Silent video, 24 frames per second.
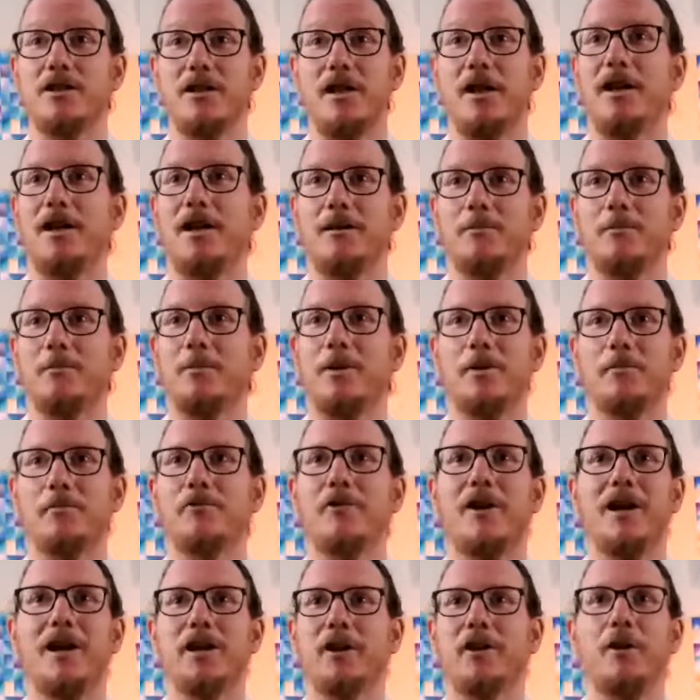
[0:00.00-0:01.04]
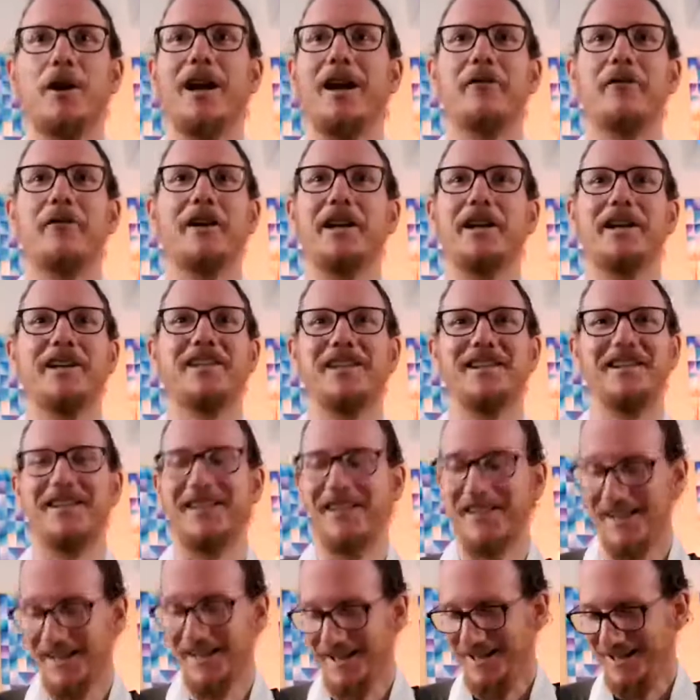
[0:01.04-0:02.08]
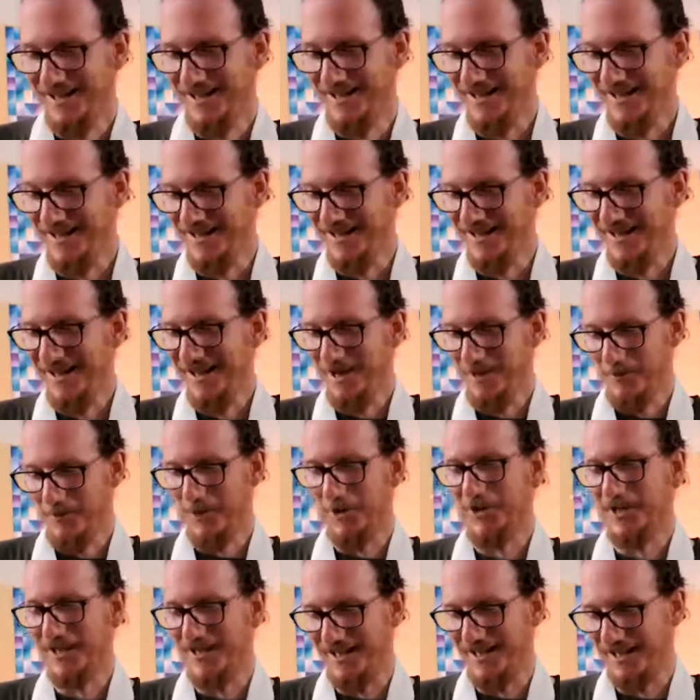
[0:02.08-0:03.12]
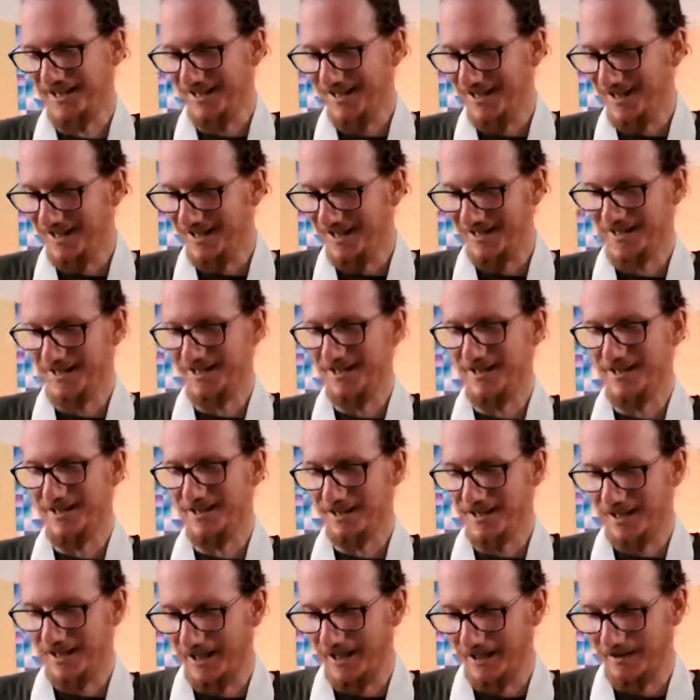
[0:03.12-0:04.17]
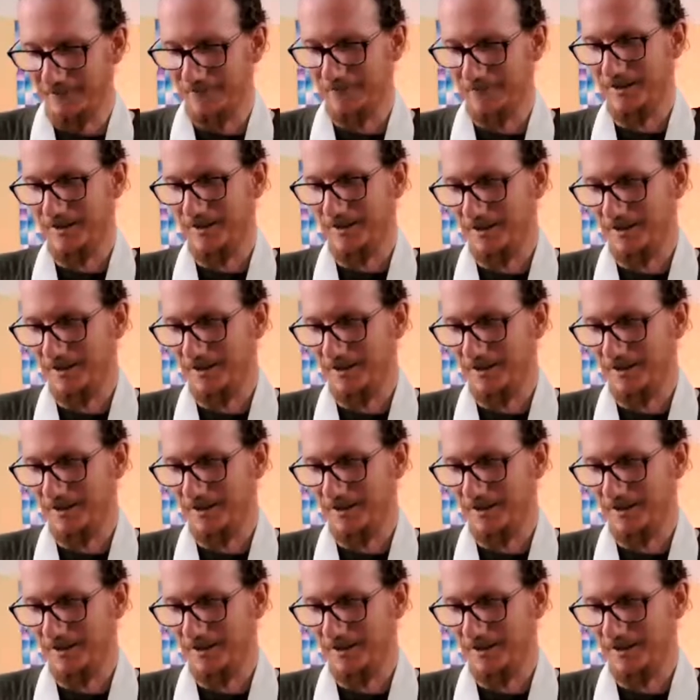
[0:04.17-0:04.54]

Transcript: I'd rather not have any. But it's kind of,